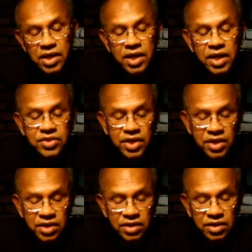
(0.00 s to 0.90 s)
And
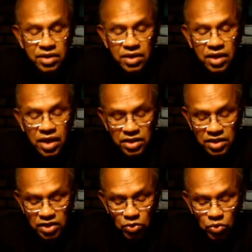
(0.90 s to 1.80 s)
I
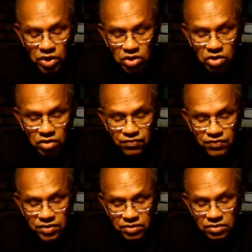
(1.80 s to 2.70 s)
think the work
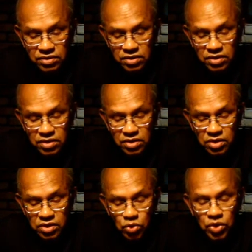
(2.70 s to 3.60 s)
of
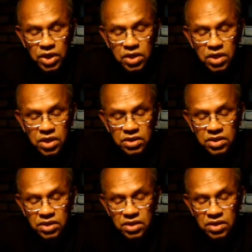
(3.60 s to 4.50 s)
Louis
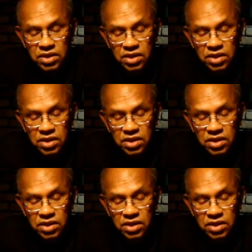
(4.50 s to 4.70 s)
Khan